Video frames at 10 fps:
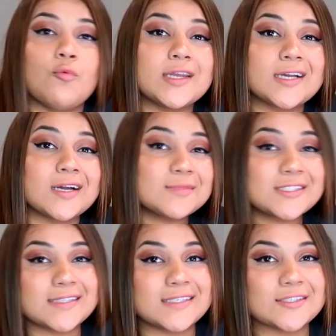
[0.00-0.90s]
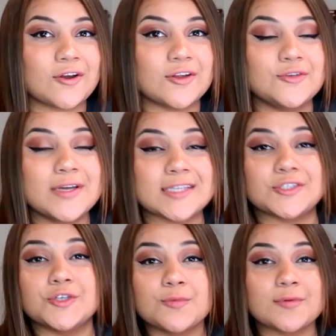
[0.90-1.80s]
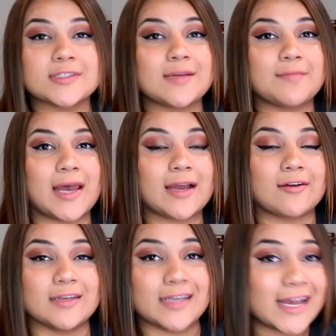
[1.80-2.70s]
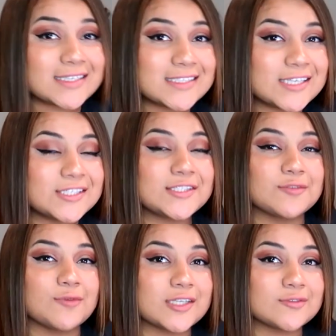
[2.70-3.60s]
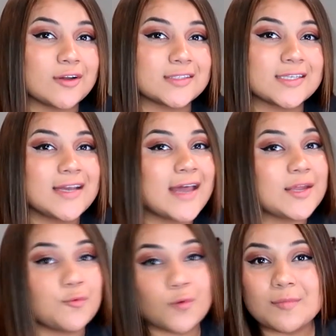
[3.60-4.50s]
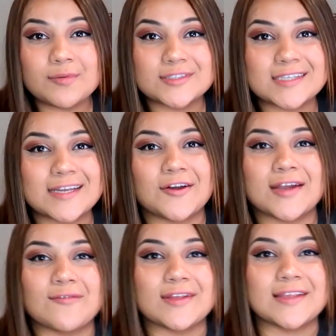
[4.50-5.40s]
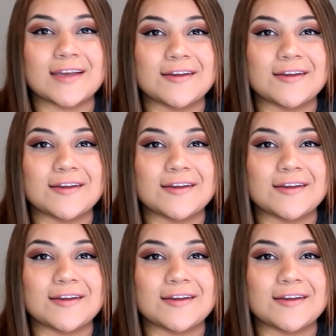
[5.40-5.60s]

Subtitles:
When it comes to this card, you get 2% back on gas stations and restaurants, and then 1% on everything